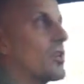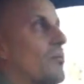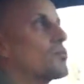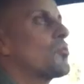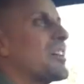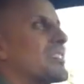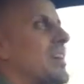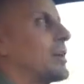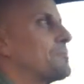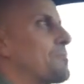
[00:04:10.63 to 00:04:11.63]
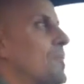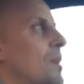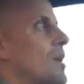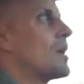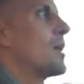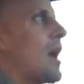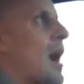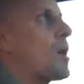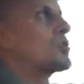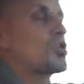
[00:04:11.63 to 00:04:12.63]
I want you to write down
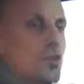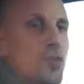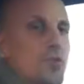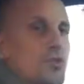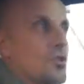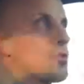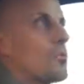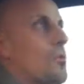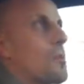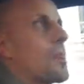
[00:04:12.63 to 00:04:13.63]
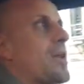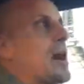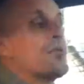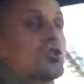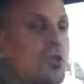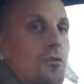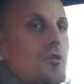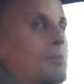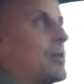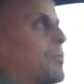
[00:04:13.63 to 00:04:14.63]
how it served you and how it served
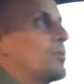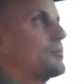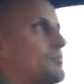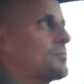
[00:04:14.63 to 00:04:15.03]
other people.